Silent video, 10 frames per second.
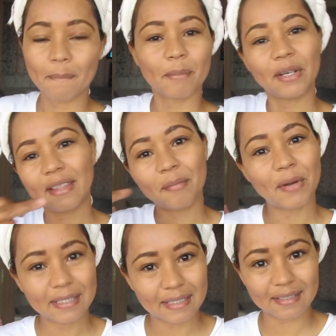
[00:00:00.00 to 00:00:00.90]
put in the
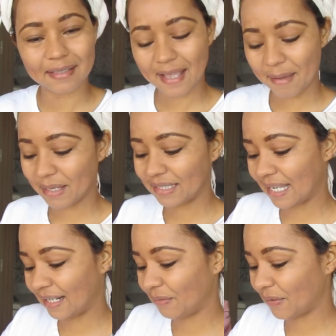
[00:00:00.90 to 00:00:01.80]
braces I'm
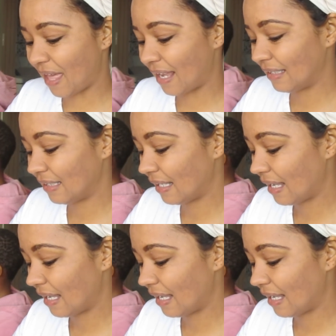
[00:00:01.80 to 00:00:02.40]
excited for that